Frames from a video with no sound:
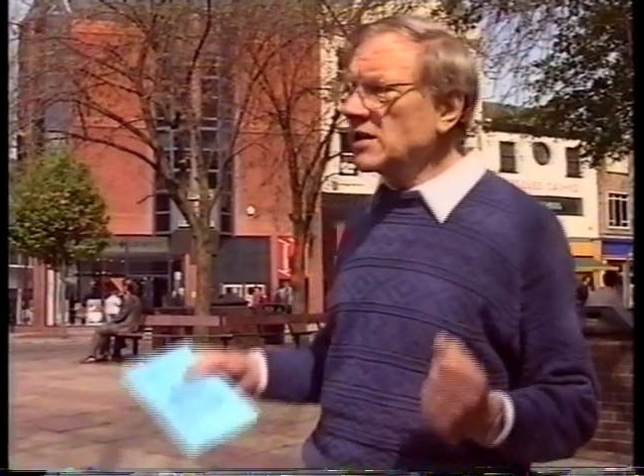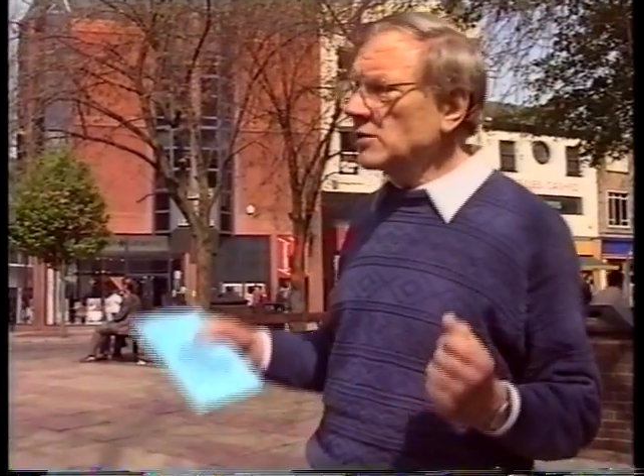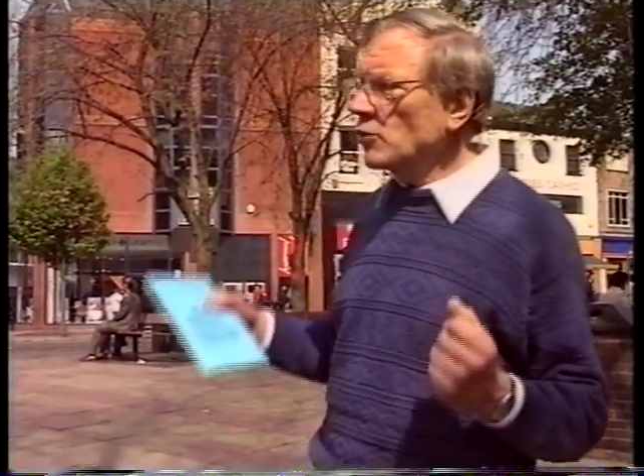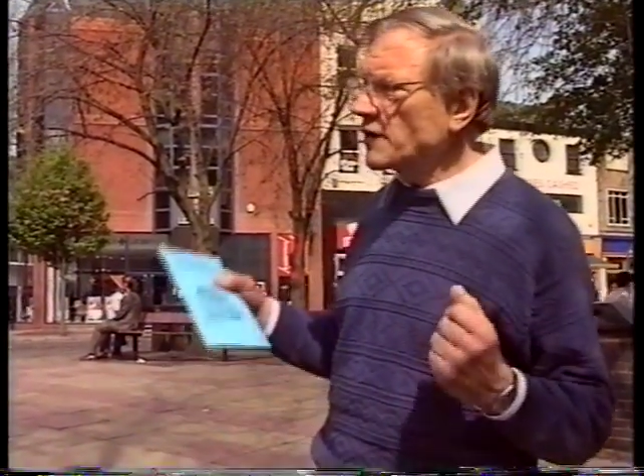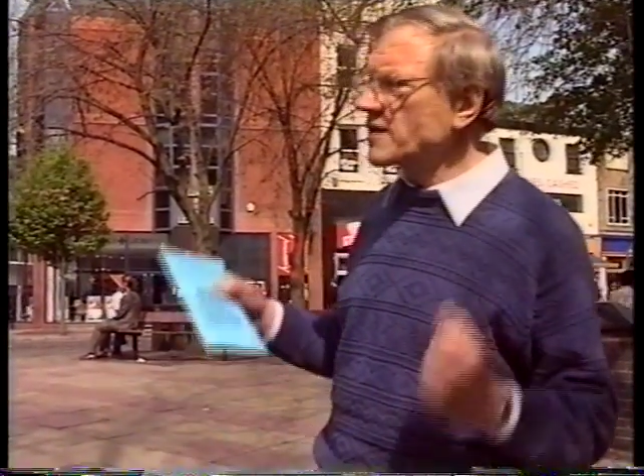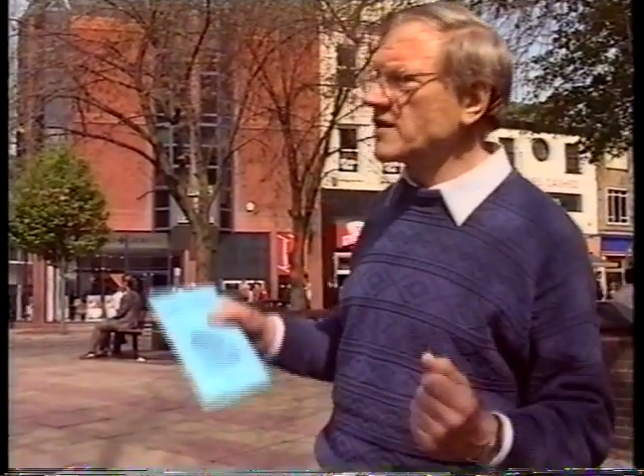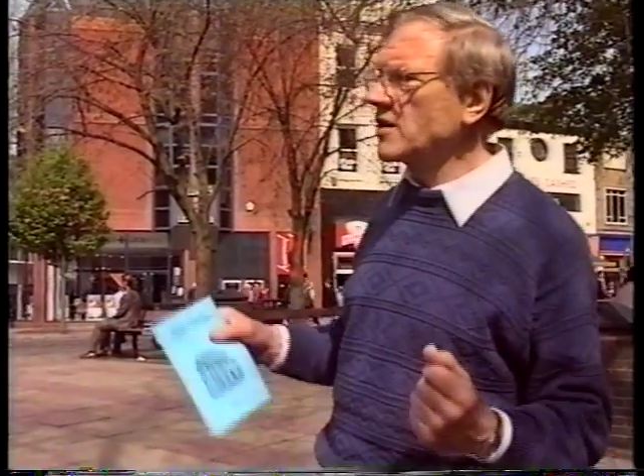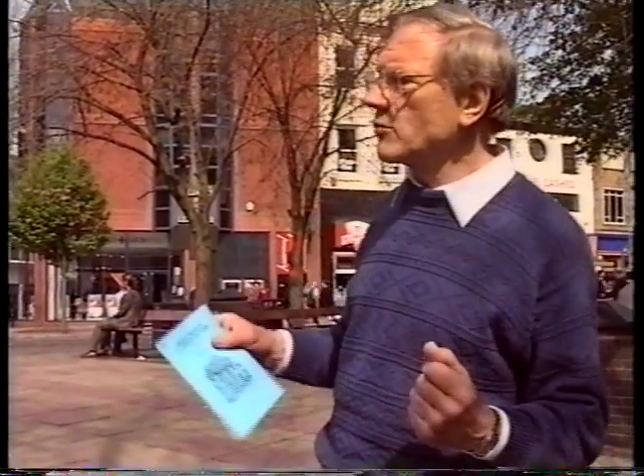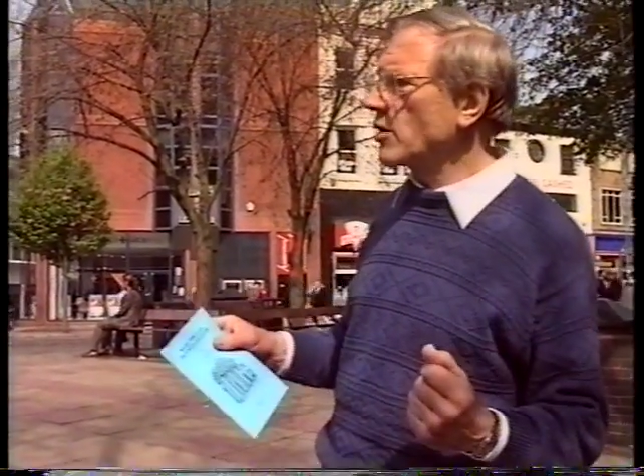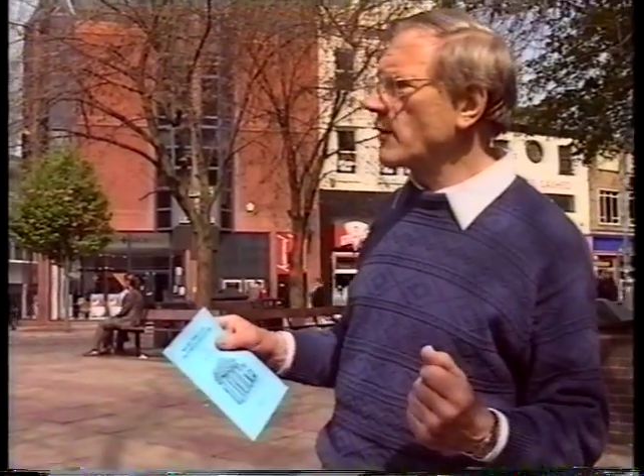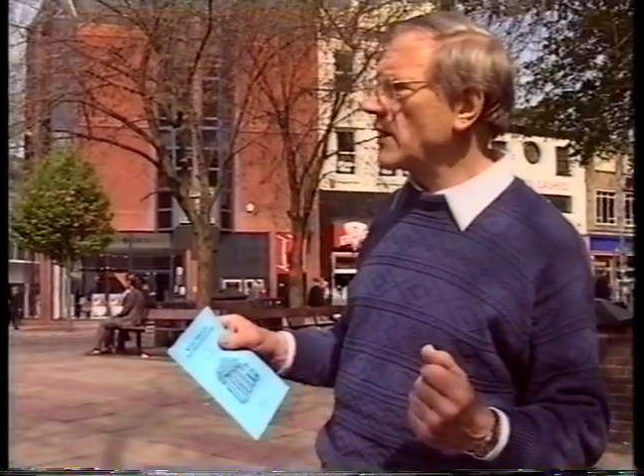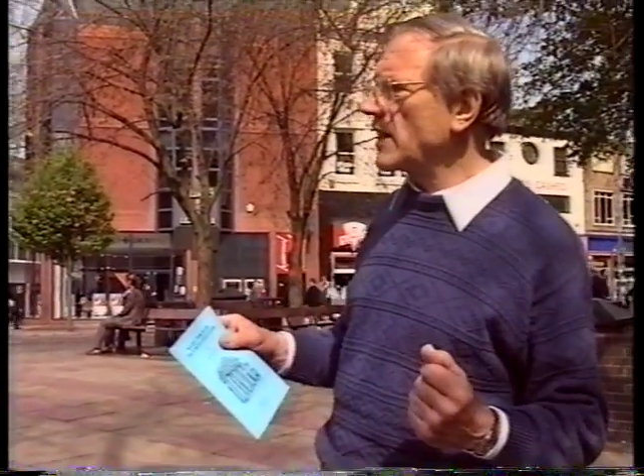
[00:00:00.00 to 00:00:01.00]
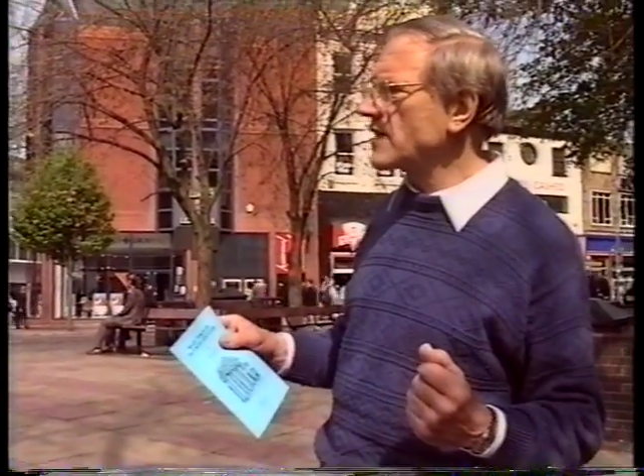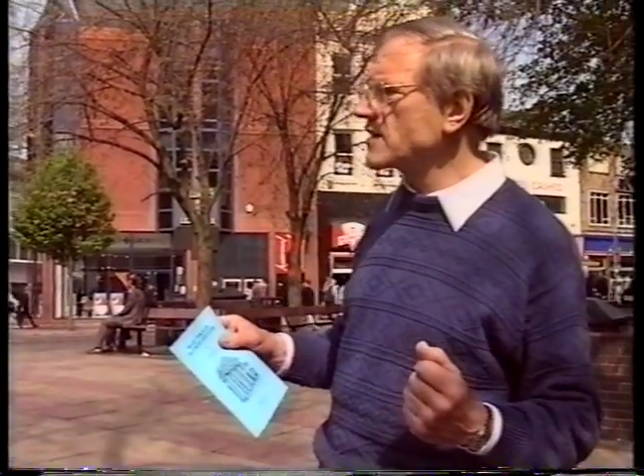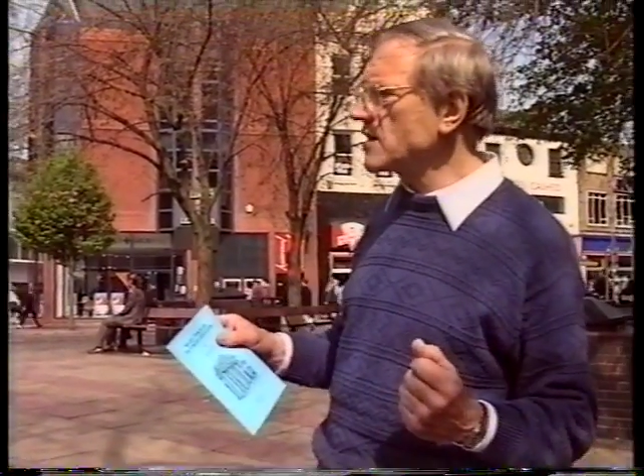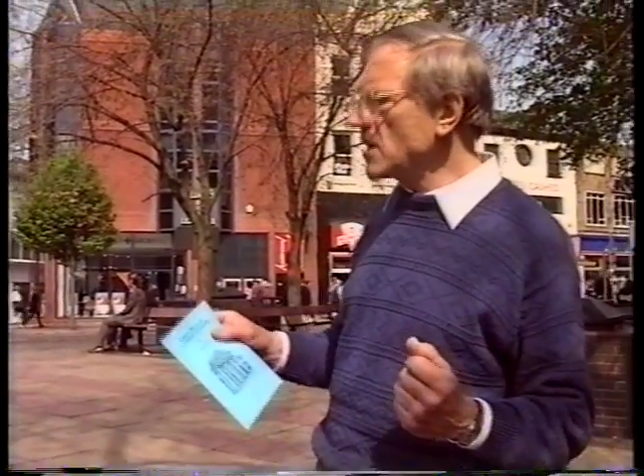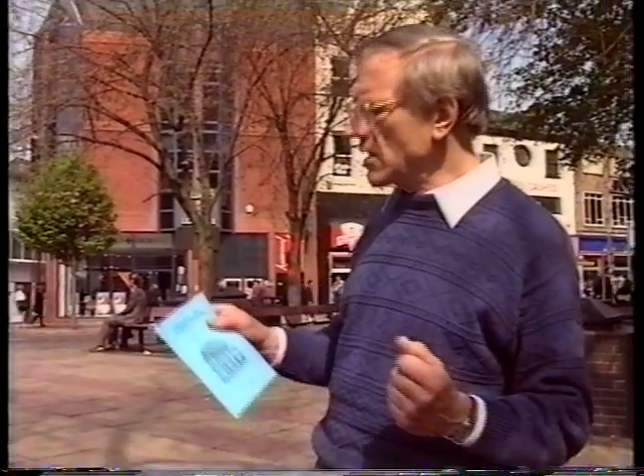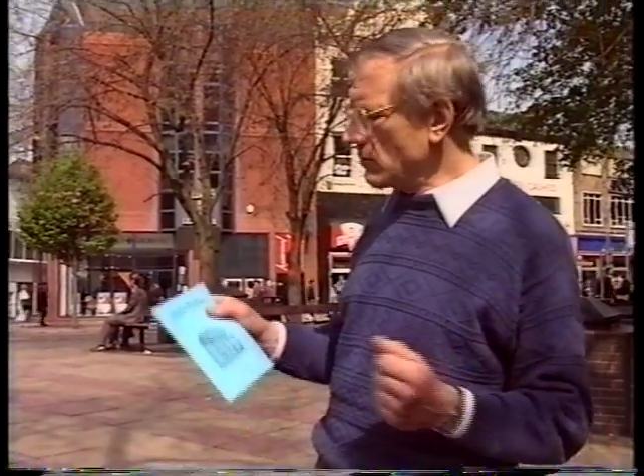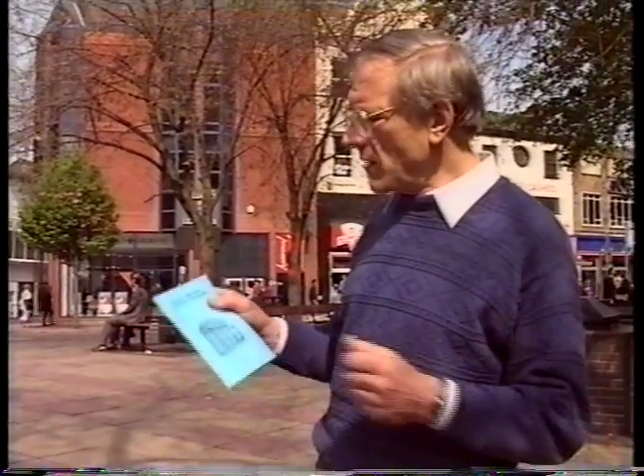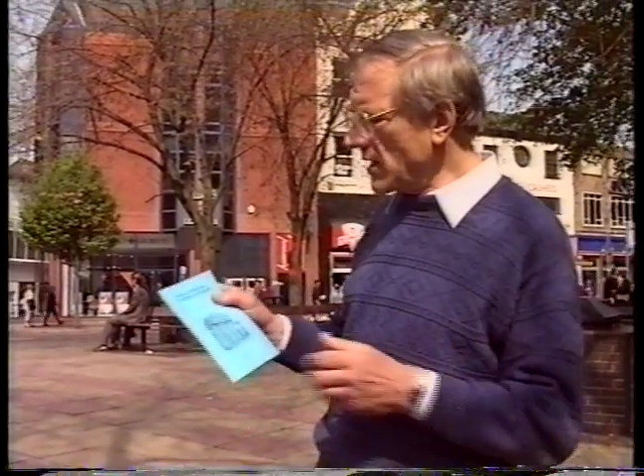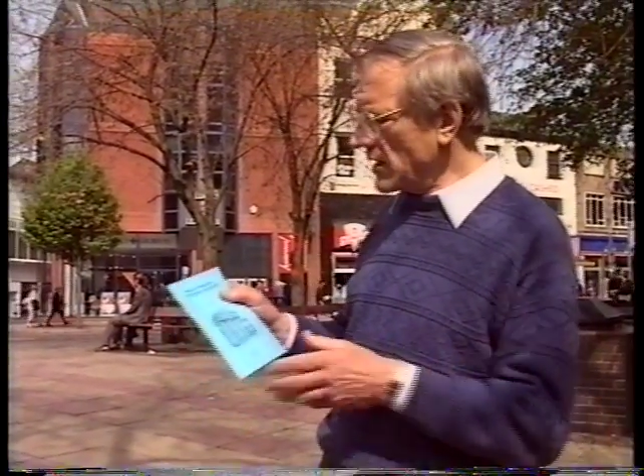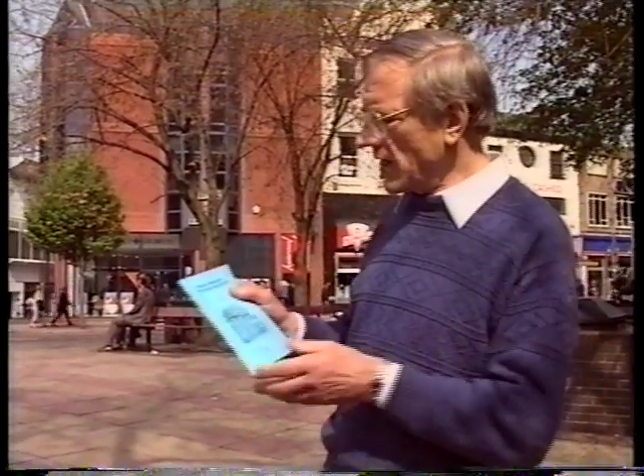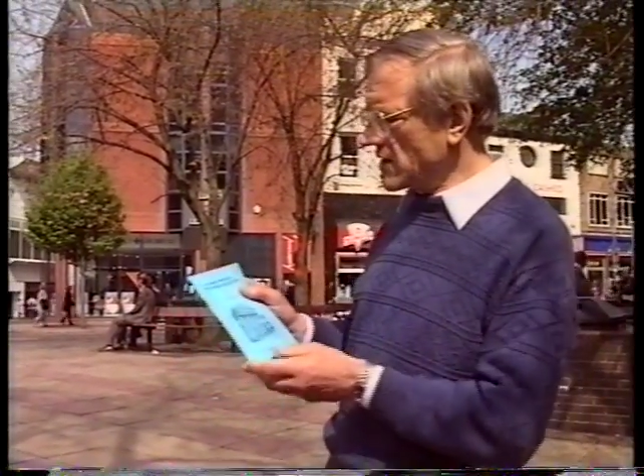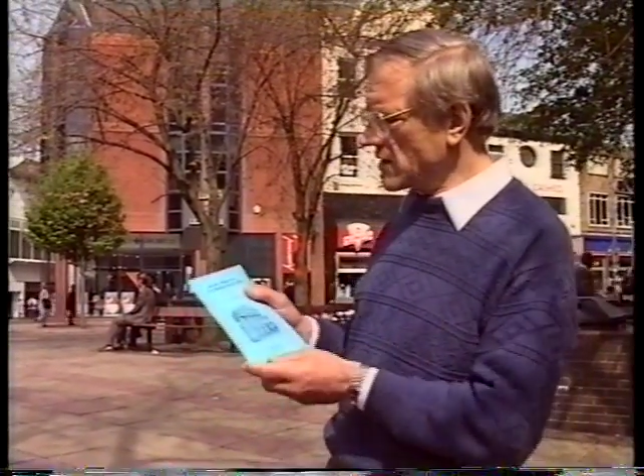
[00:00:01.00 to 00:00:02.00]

wants to know more about Leicester might like